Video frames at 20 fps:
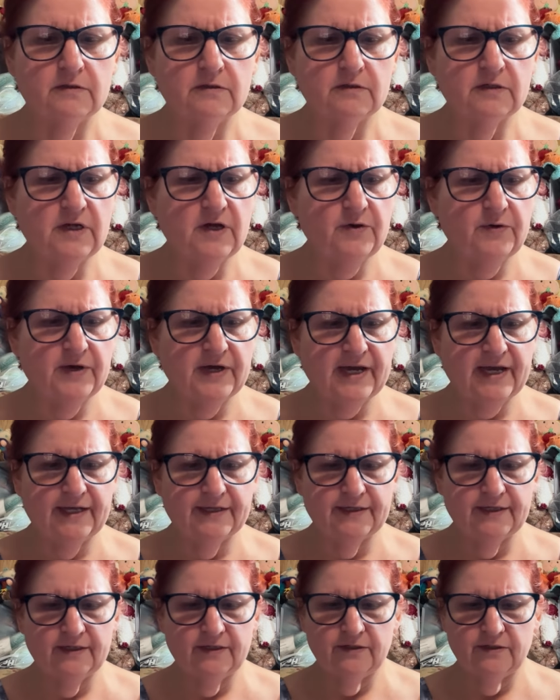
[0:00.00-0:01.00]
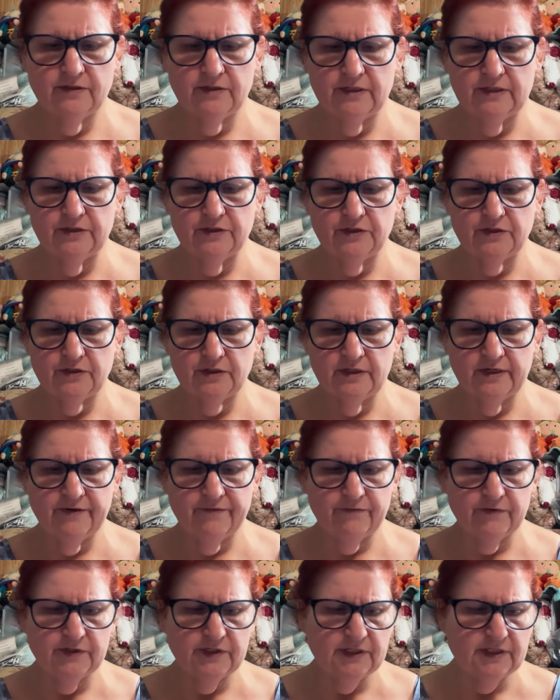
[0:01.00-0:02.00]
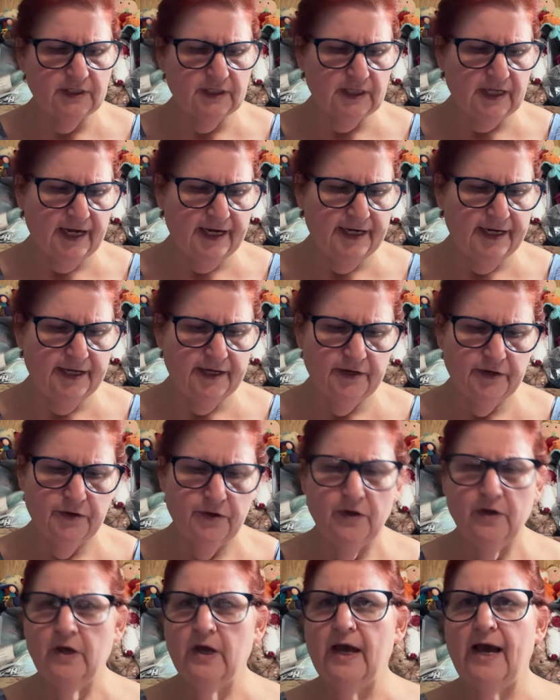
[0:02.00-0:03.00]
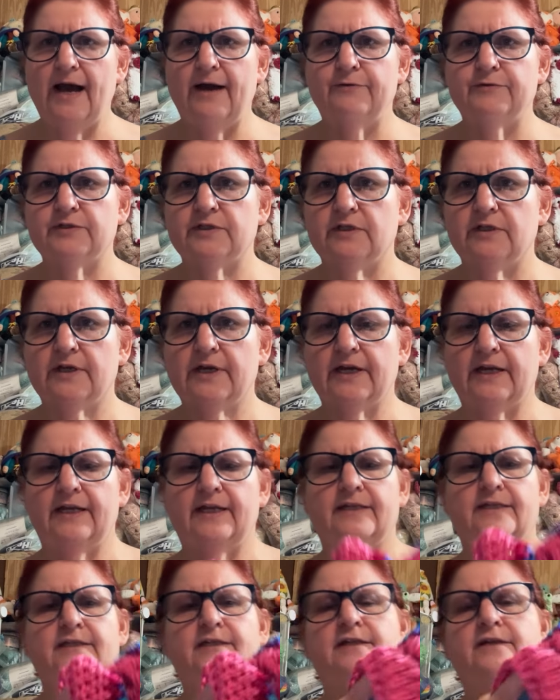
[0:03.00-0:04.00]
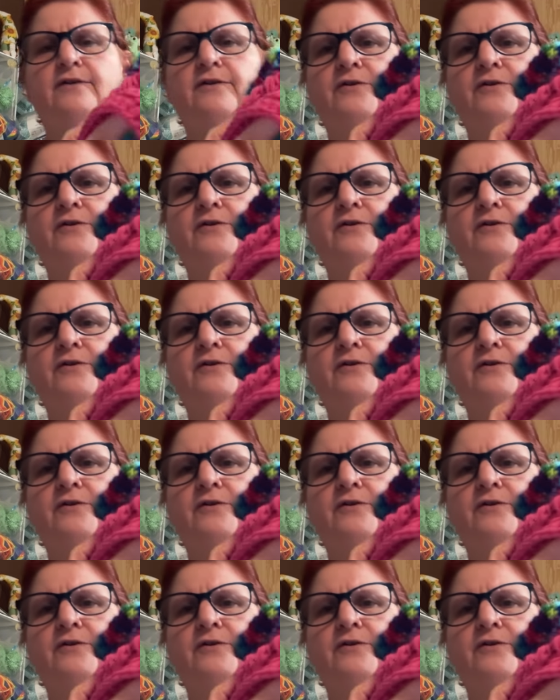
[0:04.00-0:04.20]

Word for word: no i guess it is just the difference in the lighting i was looking at